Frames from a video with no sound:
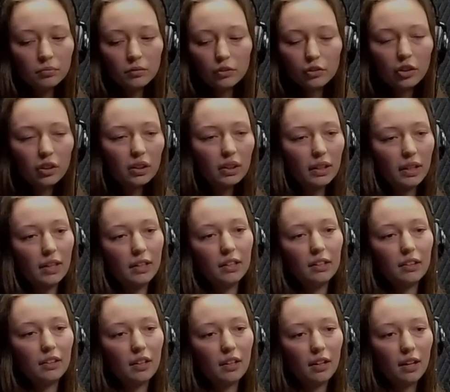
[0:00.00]
really
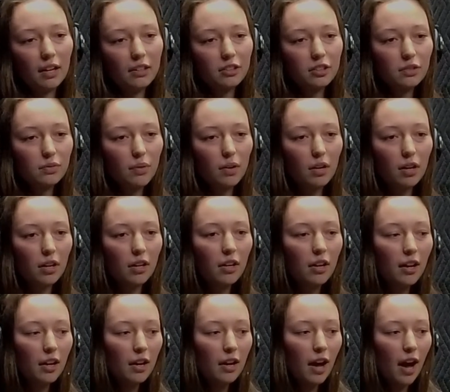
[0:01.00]
anything. I just want to
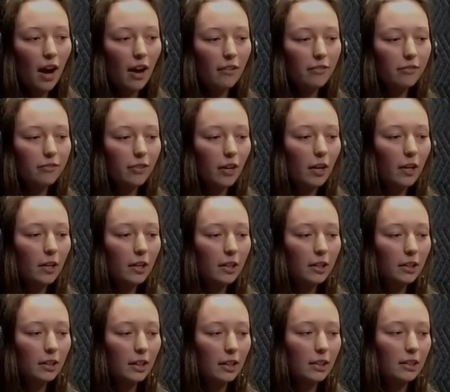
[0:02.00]
have
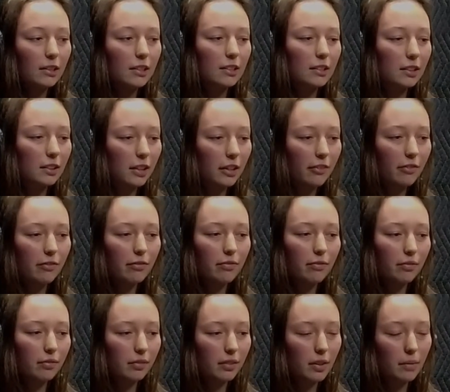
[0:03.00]
fun and leave
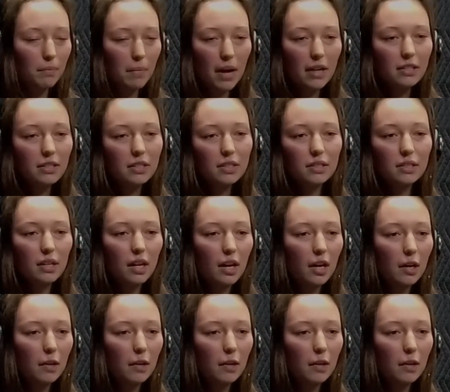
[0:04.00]
the best